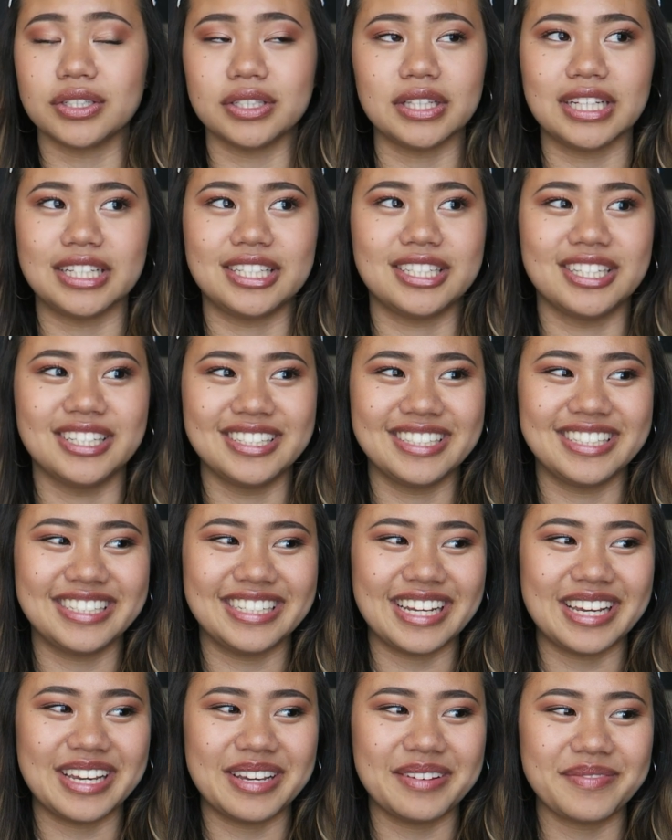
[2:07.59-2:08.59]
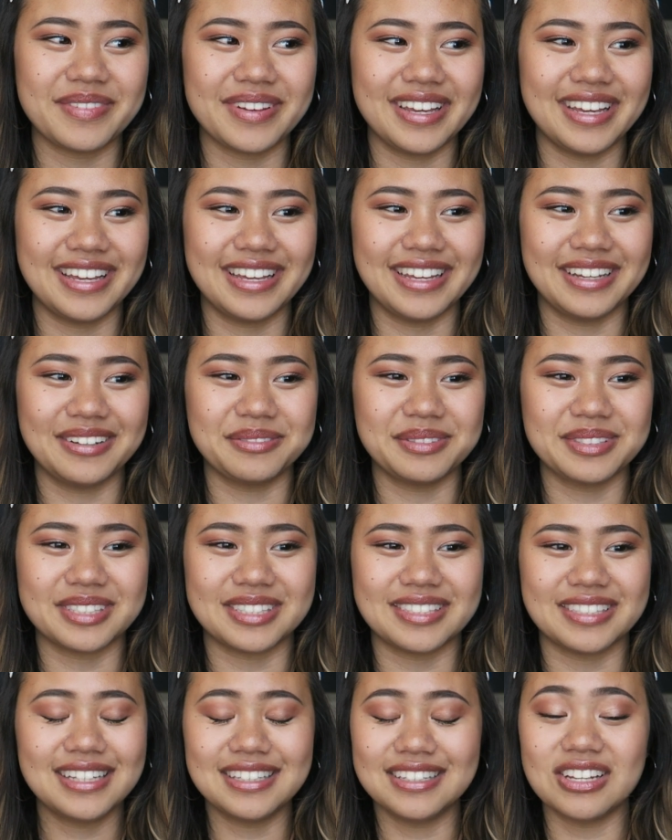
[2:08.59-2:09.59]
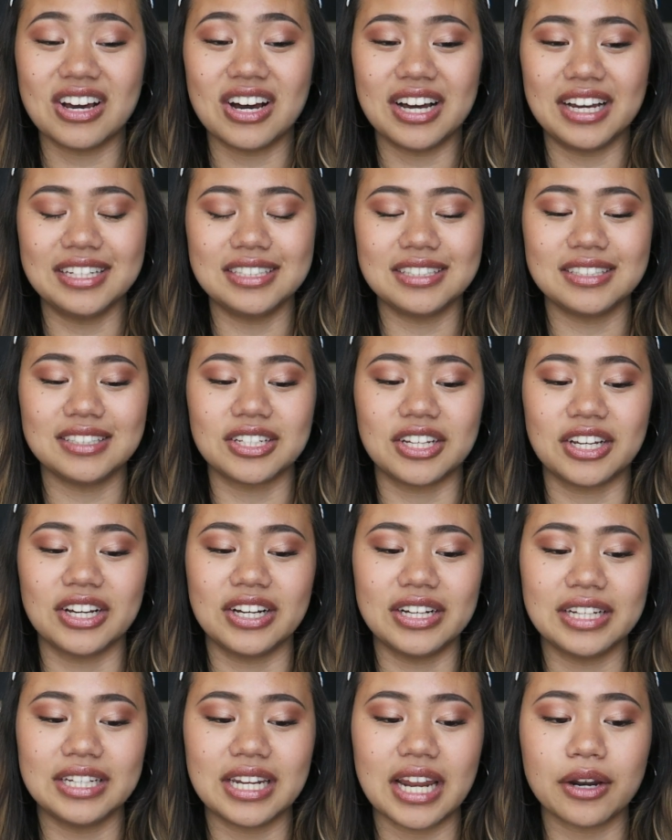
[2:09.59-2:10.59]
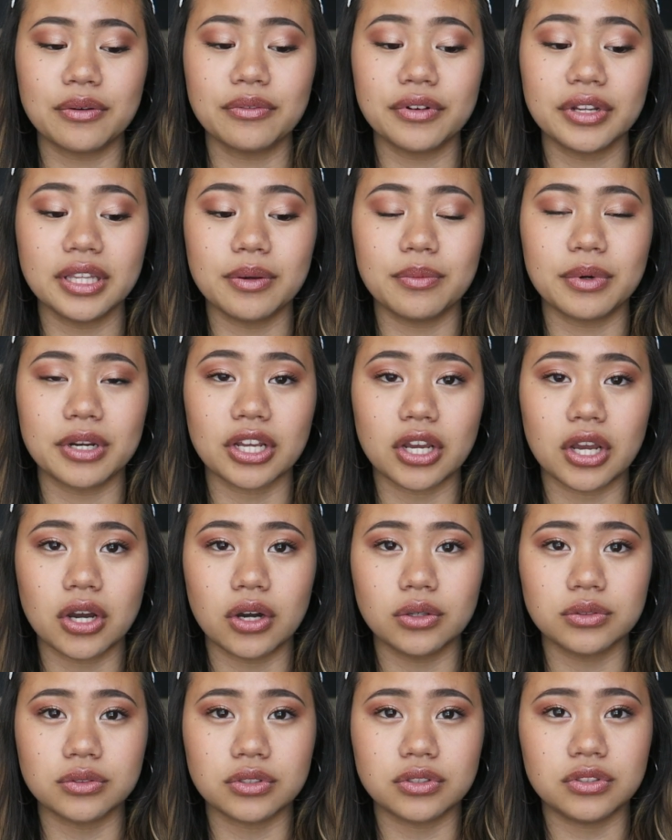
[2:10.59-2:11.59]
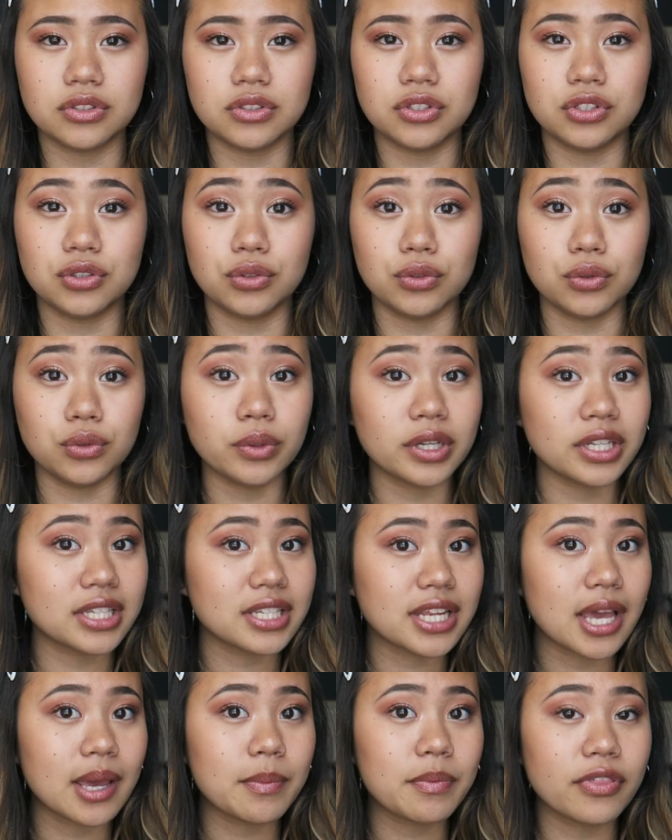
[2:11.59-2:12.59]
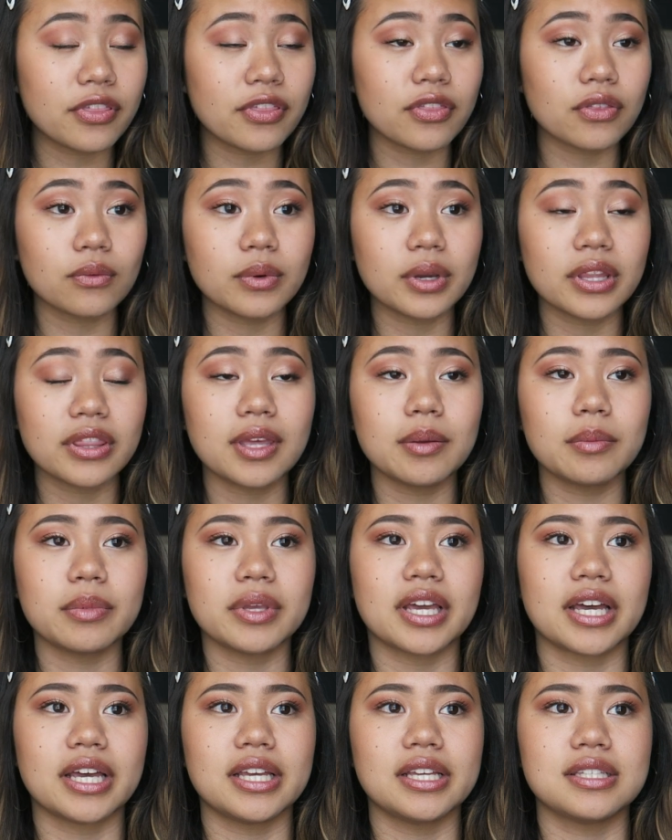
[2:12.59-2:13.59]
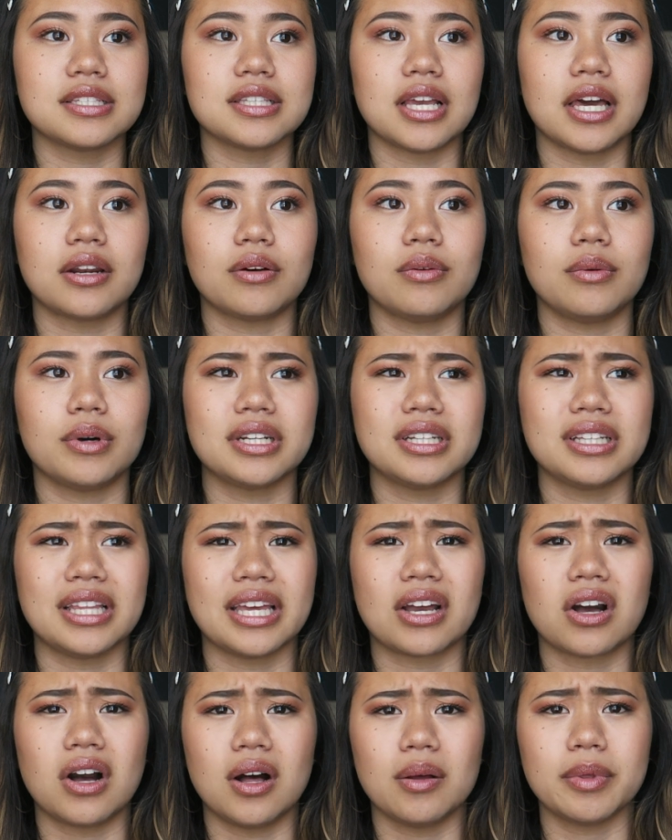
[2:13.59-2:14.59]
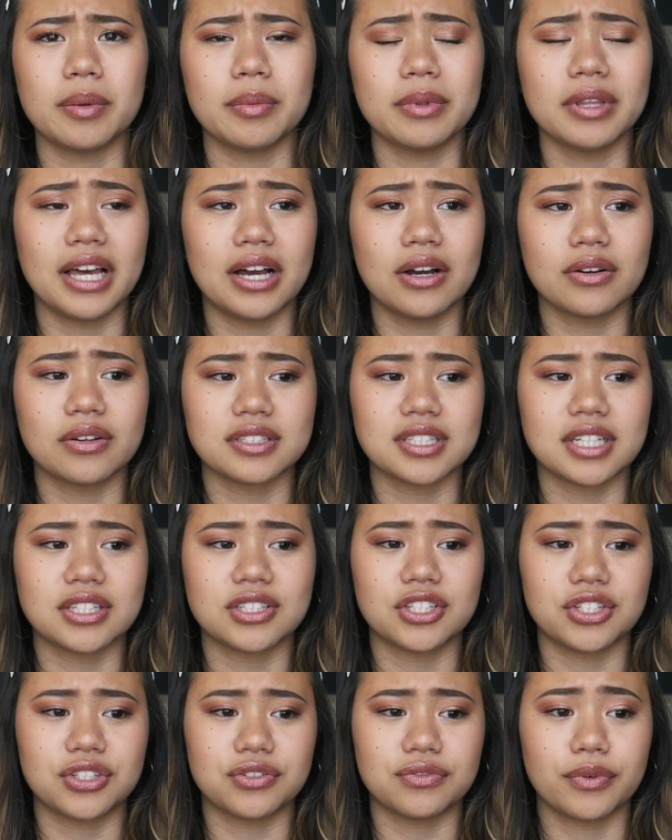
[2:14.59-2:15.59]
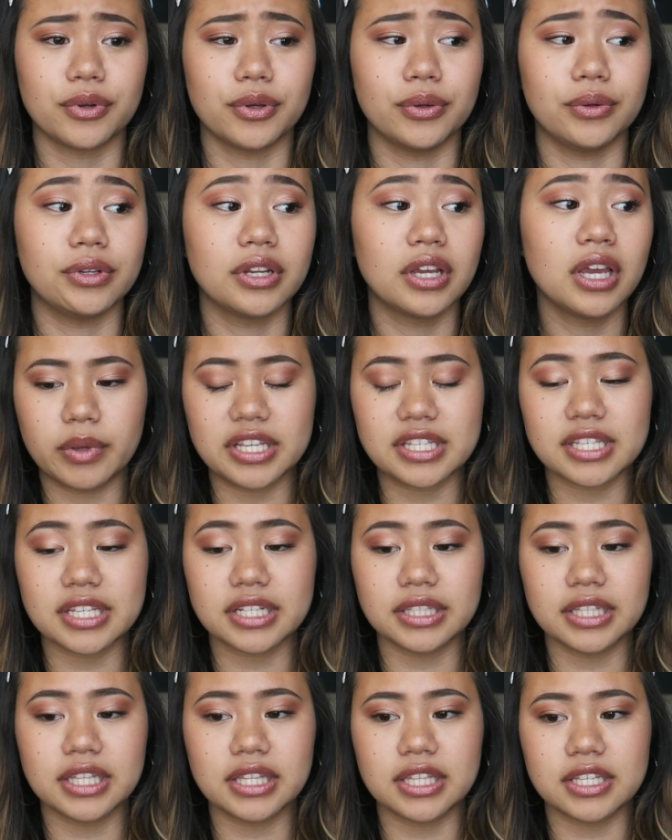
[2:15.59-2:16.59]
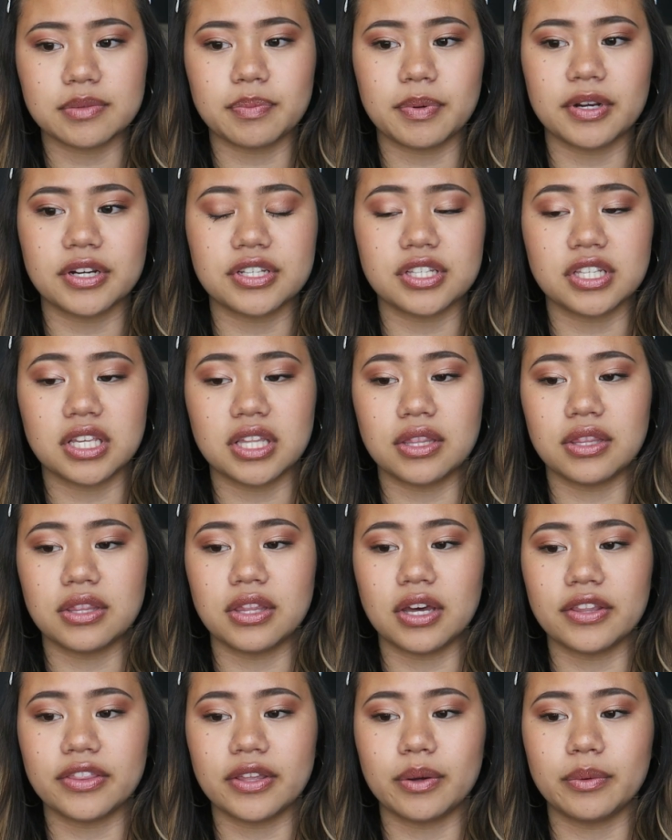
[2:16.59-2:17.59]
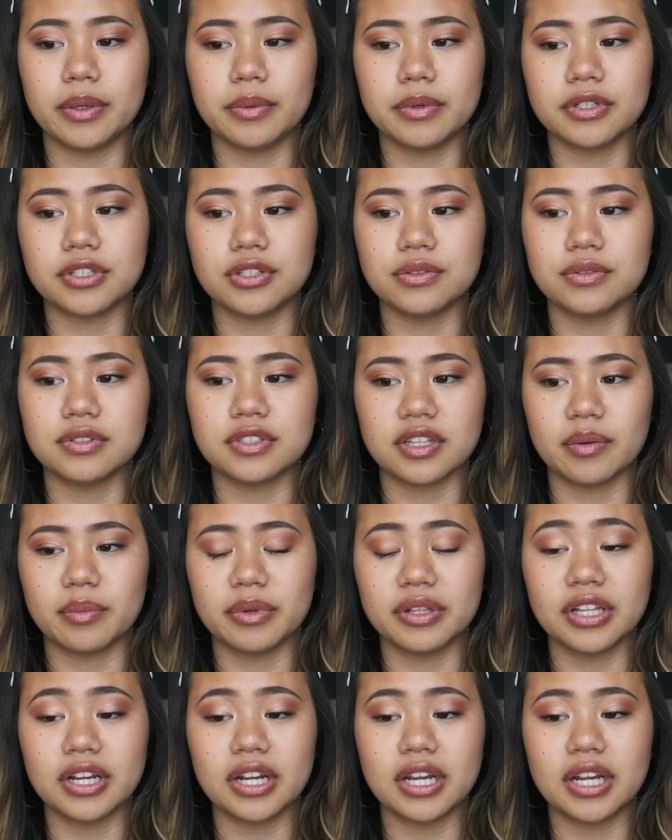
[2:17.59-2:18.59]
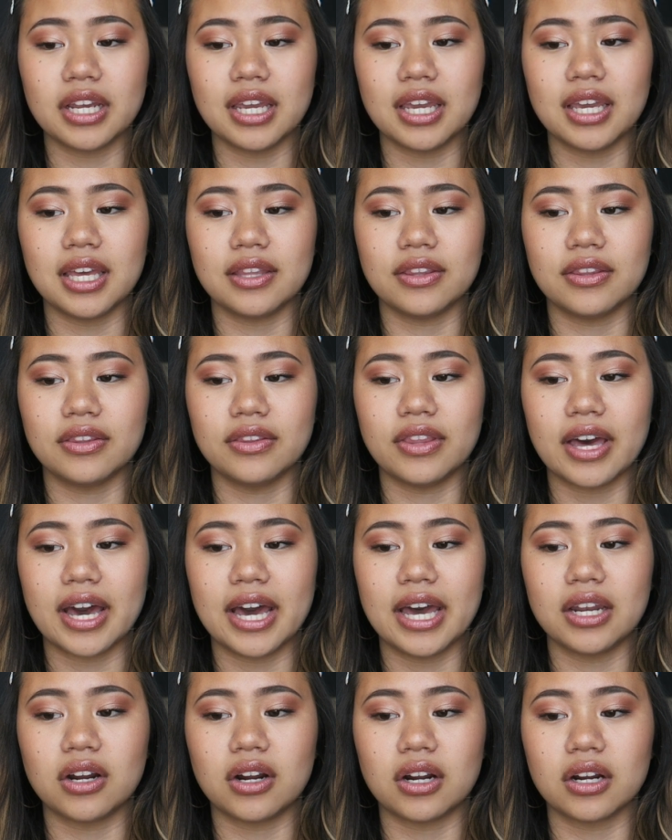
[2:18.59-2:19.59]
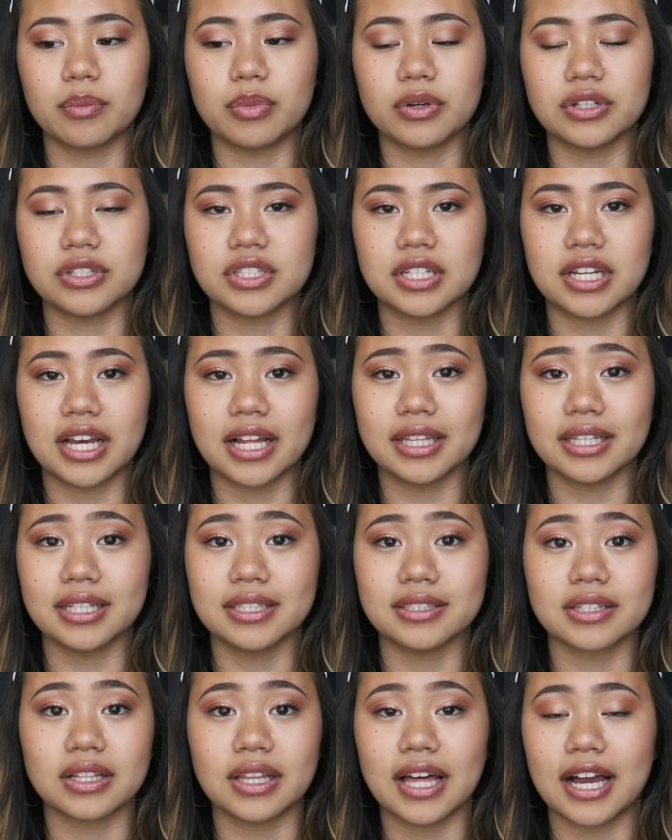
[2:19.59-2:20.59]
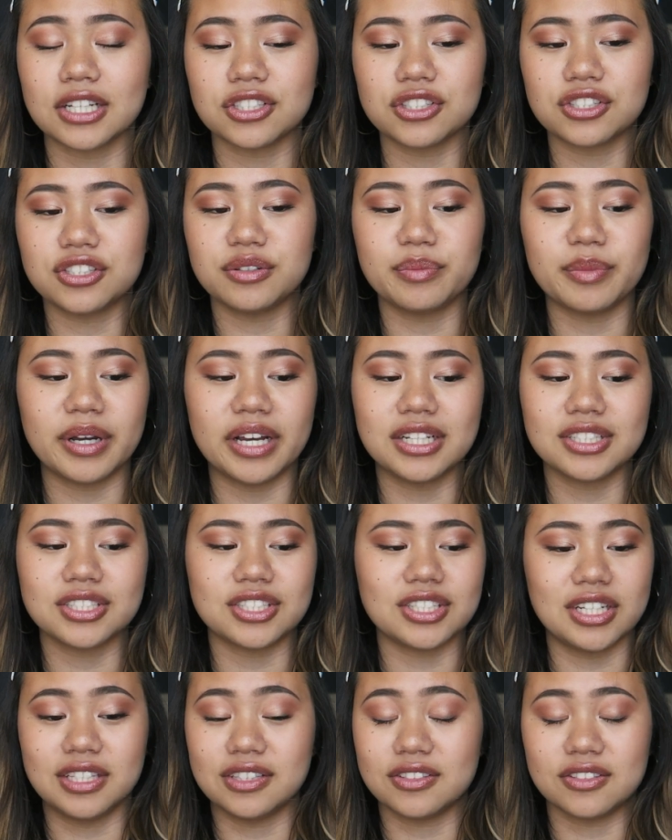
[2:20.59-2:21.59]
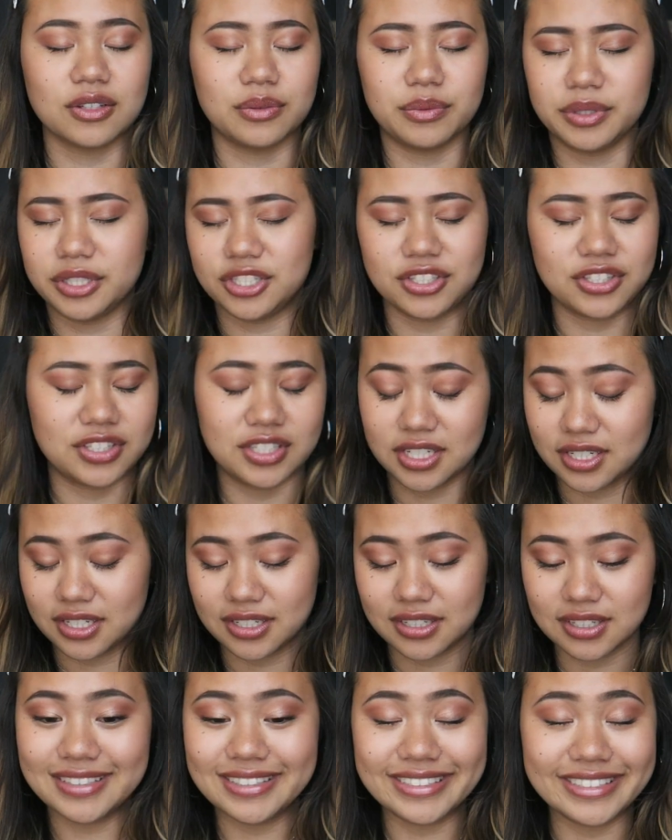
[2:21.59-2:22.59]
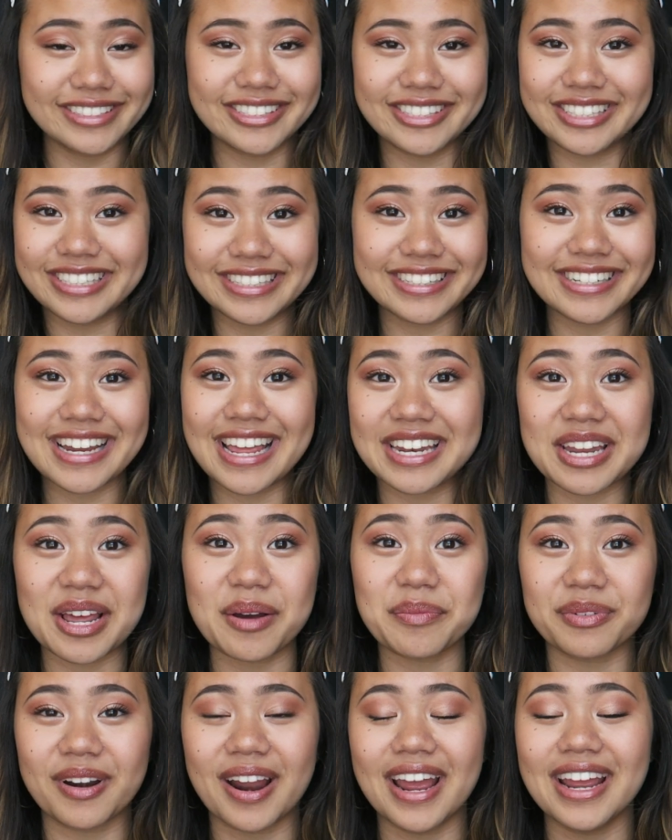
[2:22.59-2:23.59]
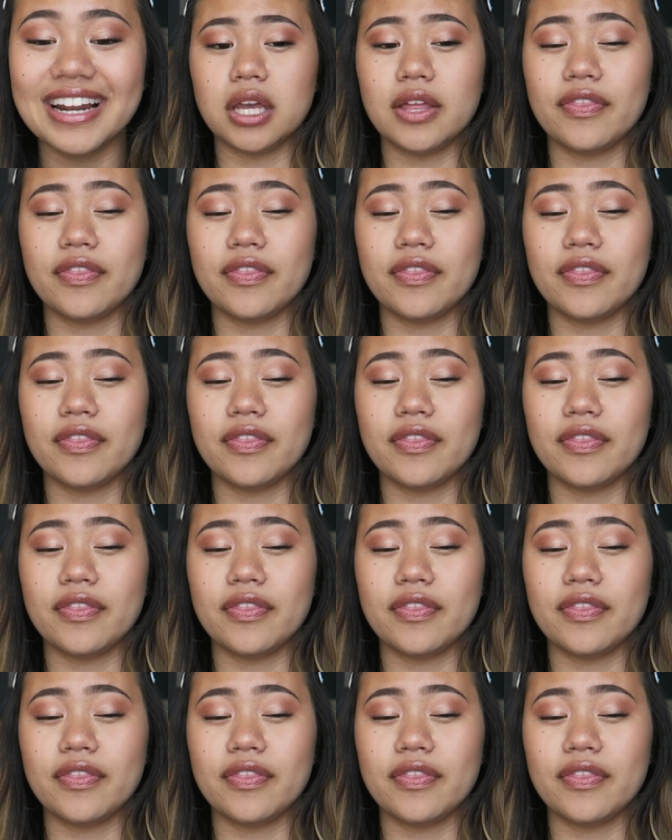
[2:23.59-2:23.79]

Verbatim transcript: relationship. Uh, it was not good. I don't really want to go too in-depth with it because I don't want to like call people out because that's just rude. Basically, this person thought that we were too similar and that our personalities clashed too much and so we just didn't, it just didn't end up right.